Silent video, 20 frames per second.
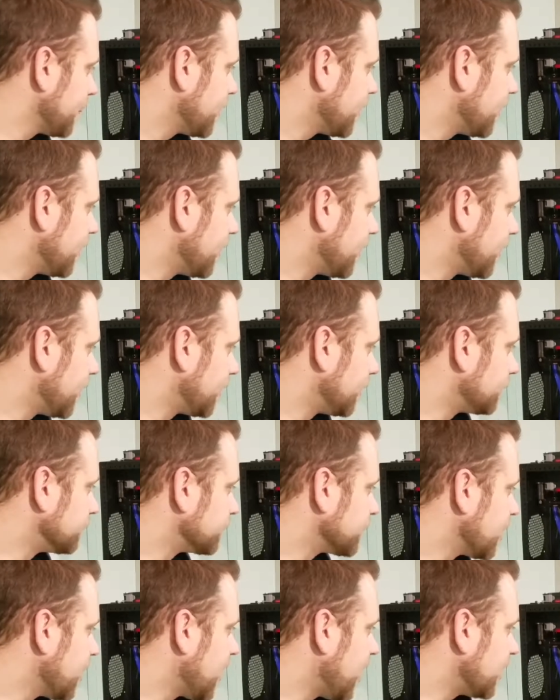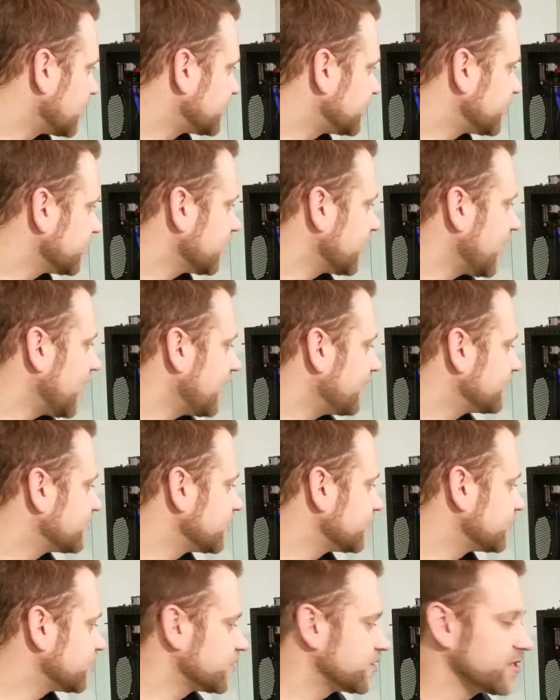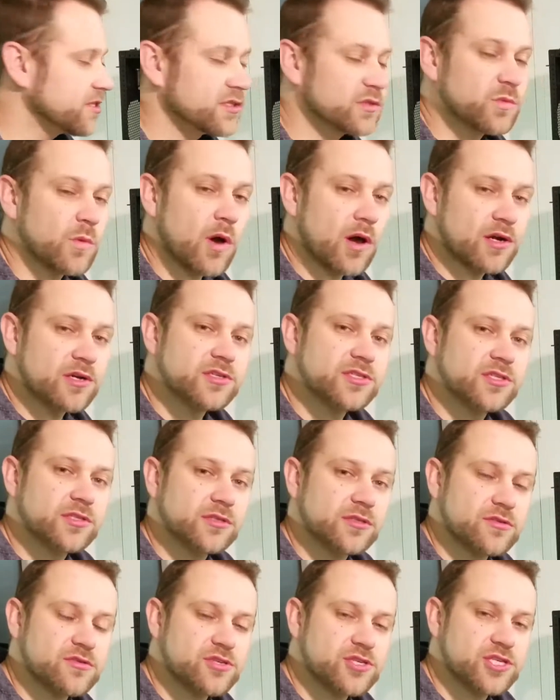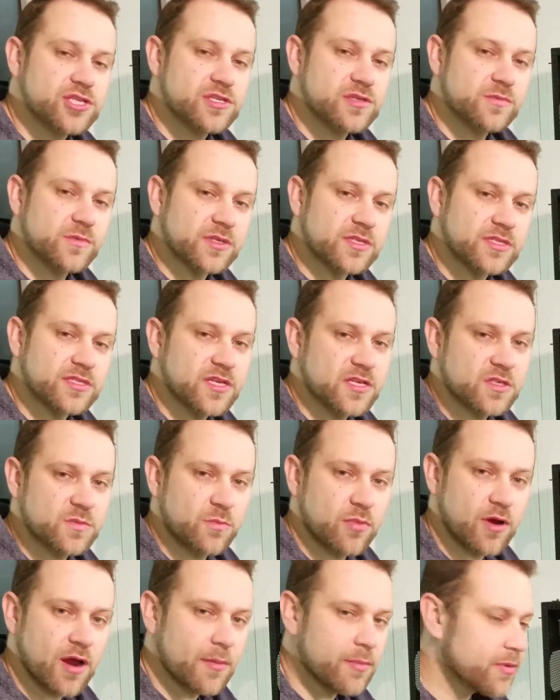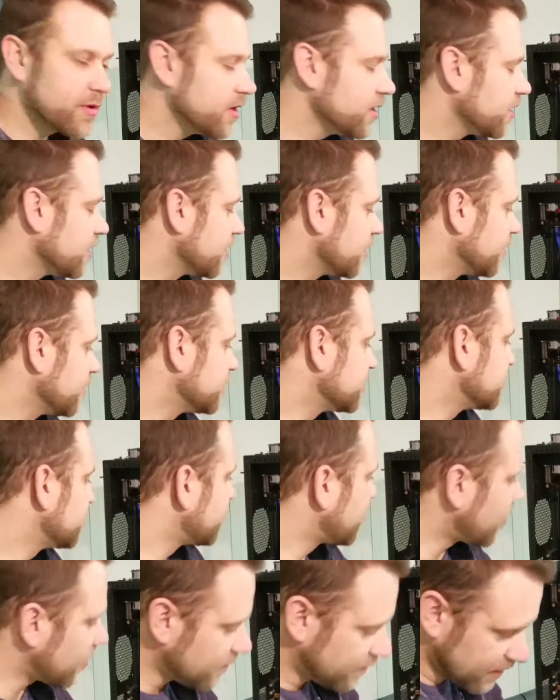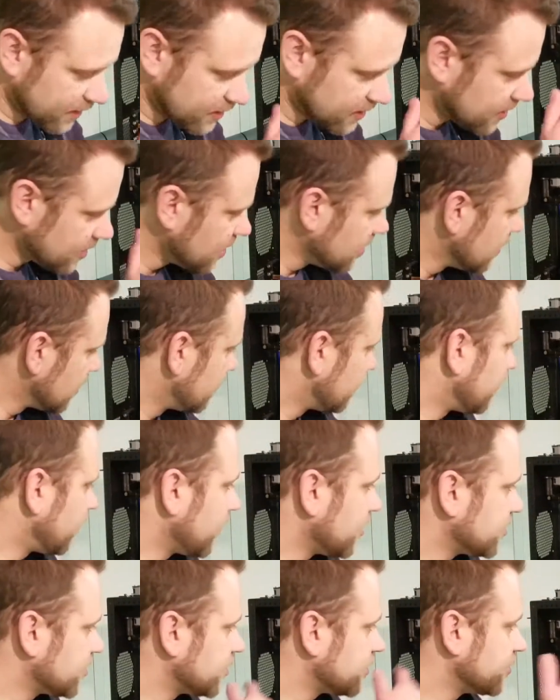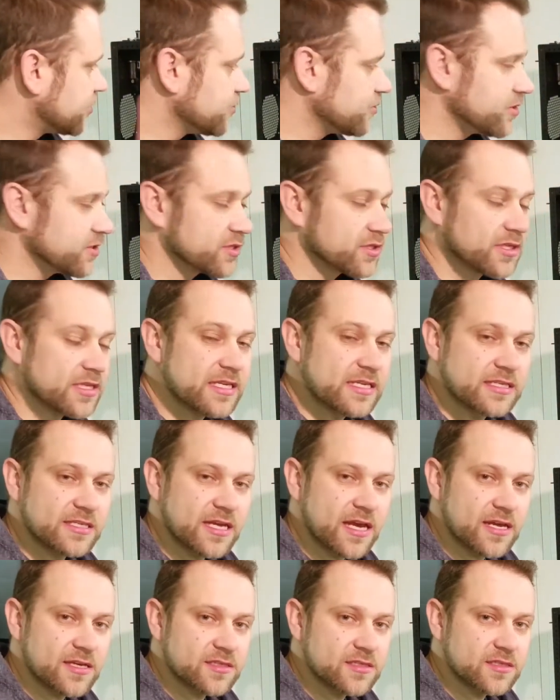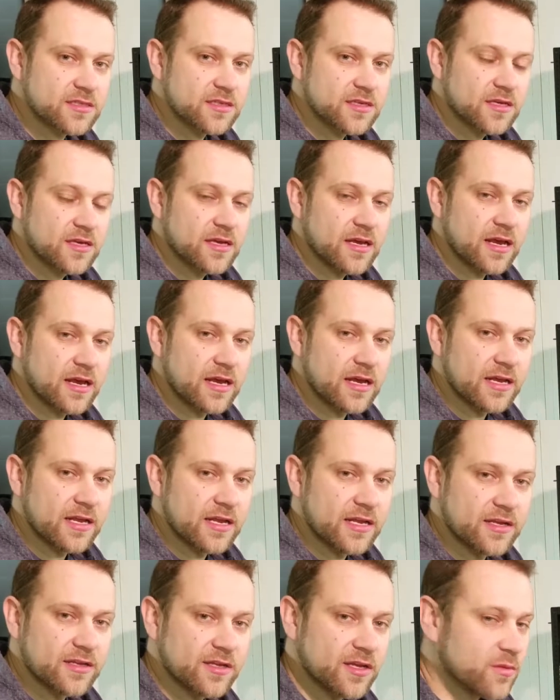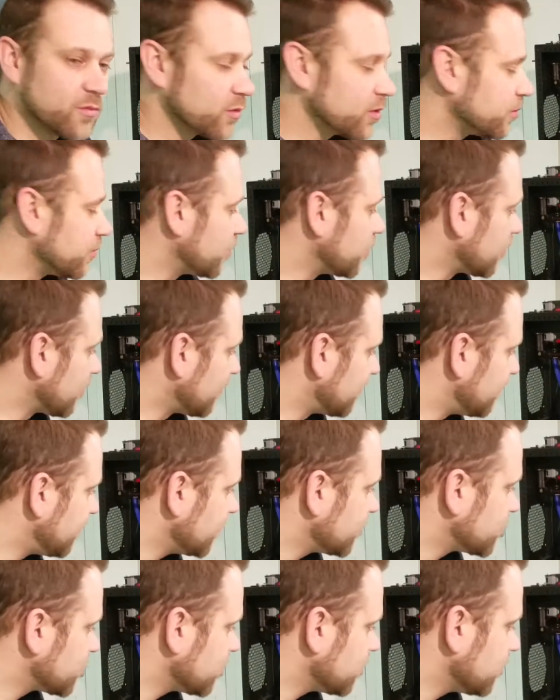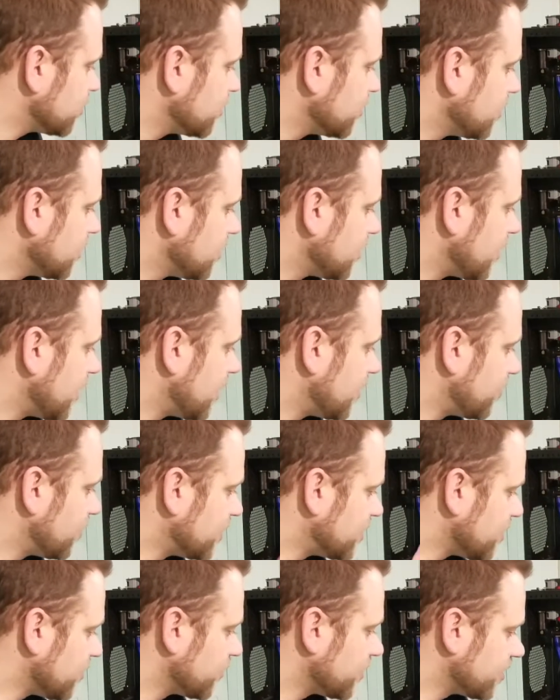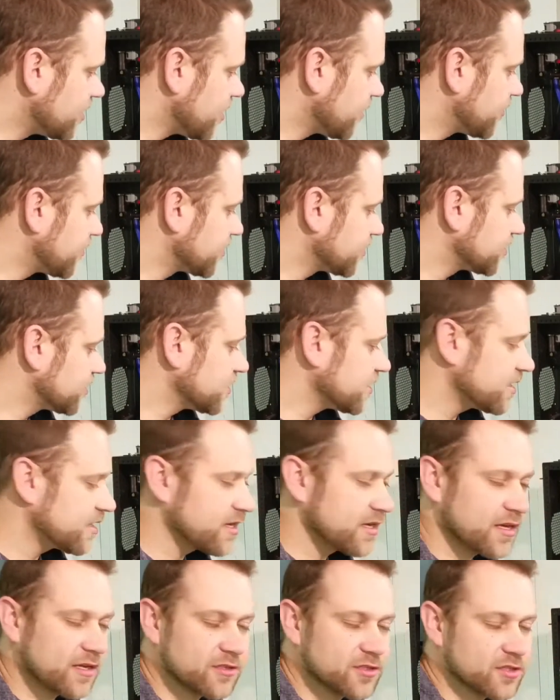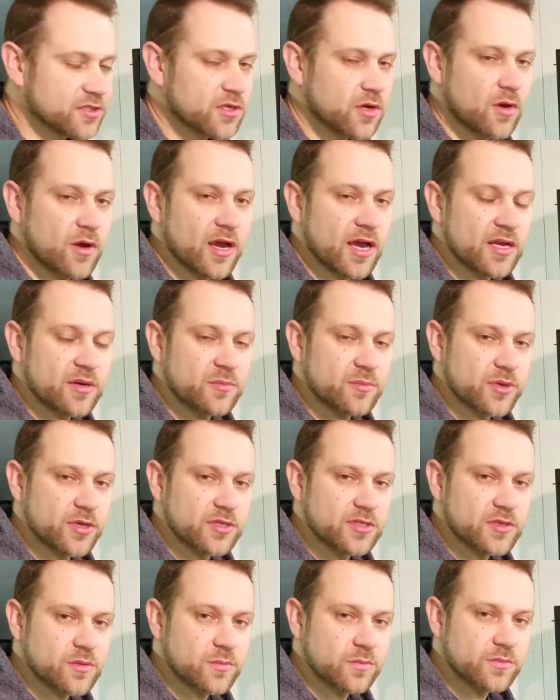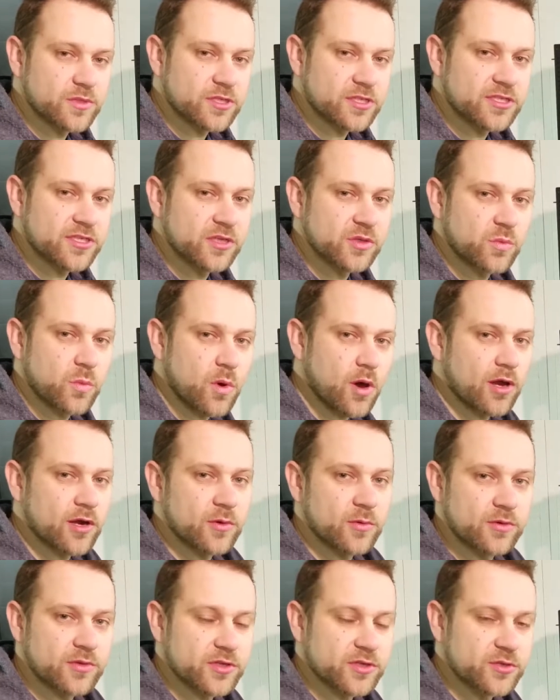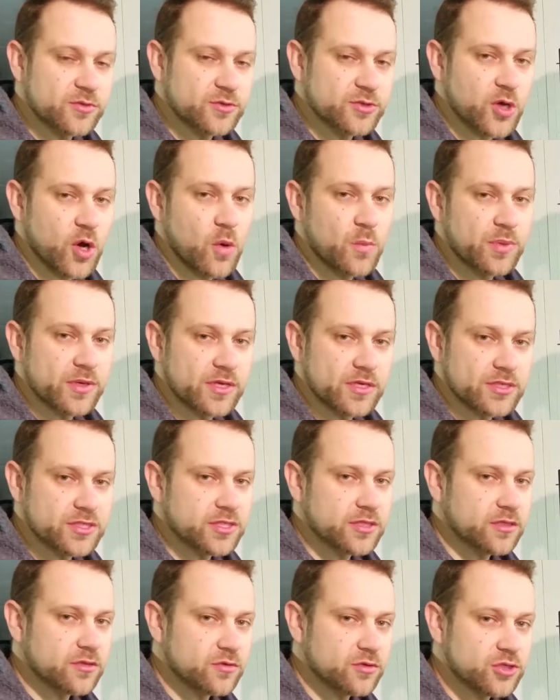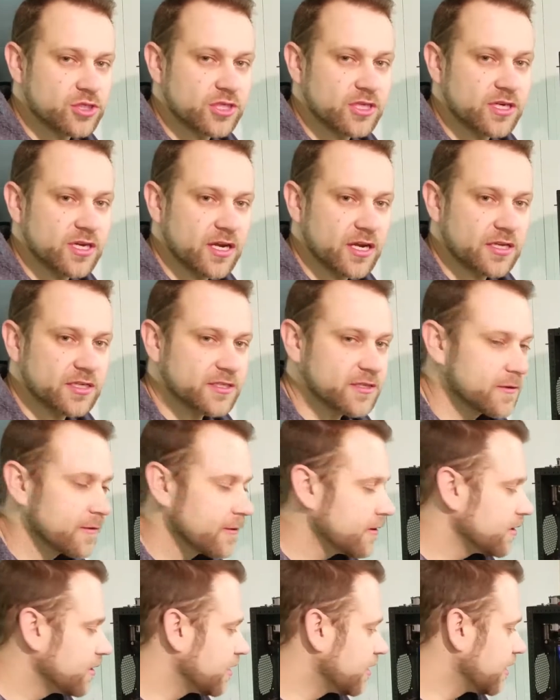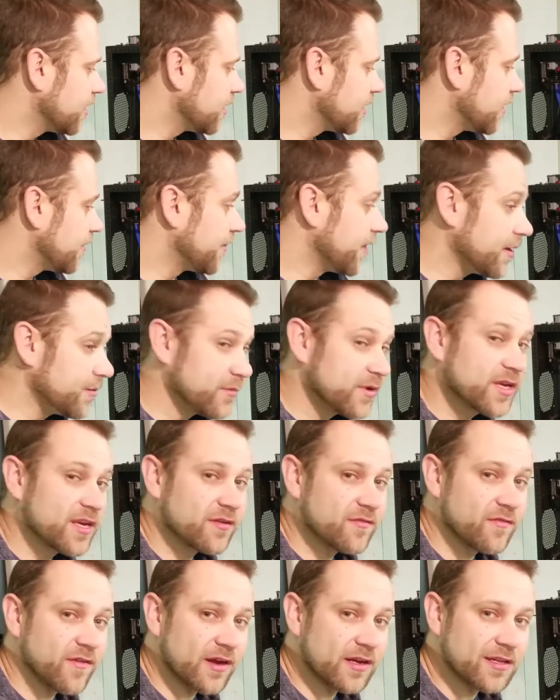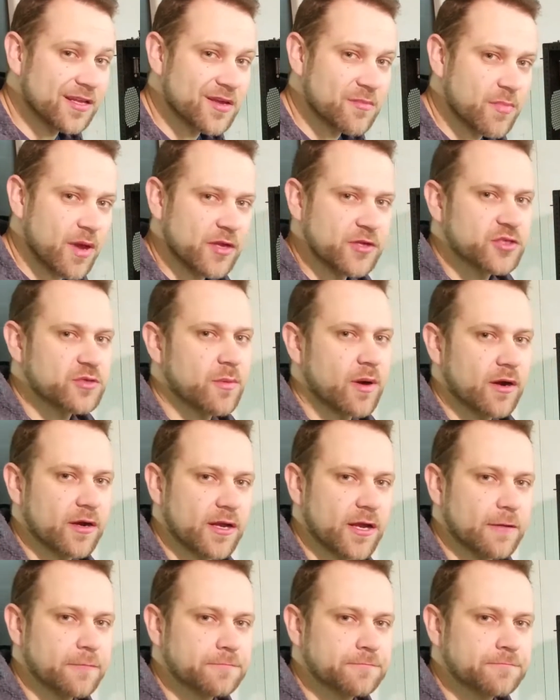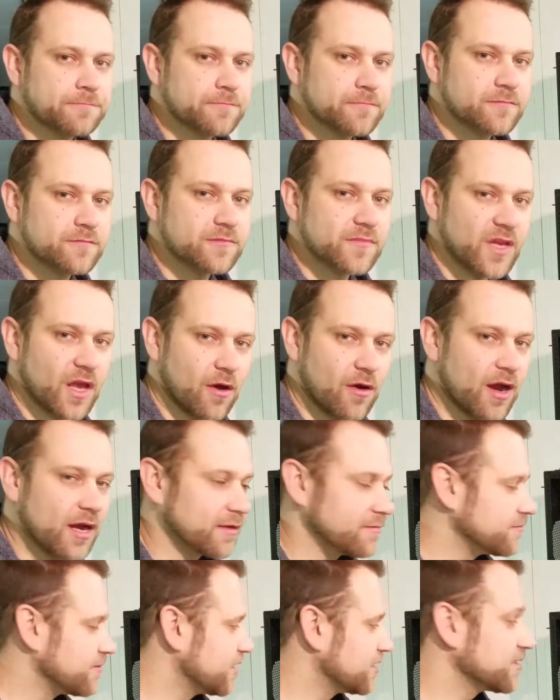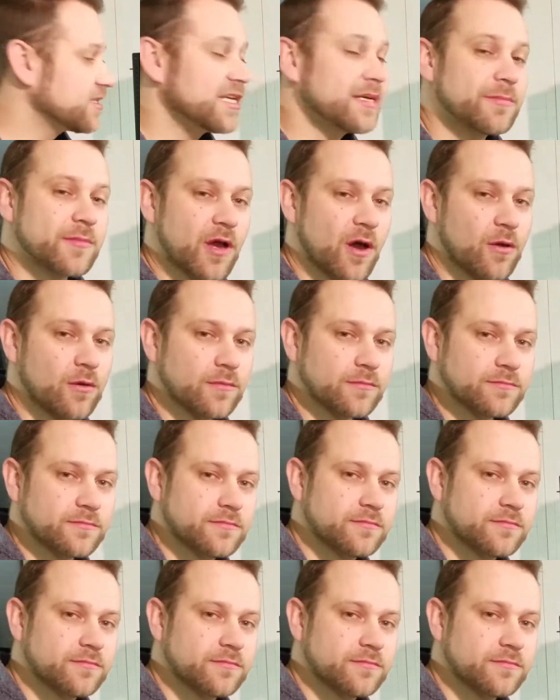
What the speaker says: I still have some distilled water solution with SysPrep. It's perfect for us to do this leak test. And then when we're official and we know that nothing's leaking, I'll just go ahead and put some distilled water with a Utopia solution in it. And then we can finally benchmark it. All right, let's keep going.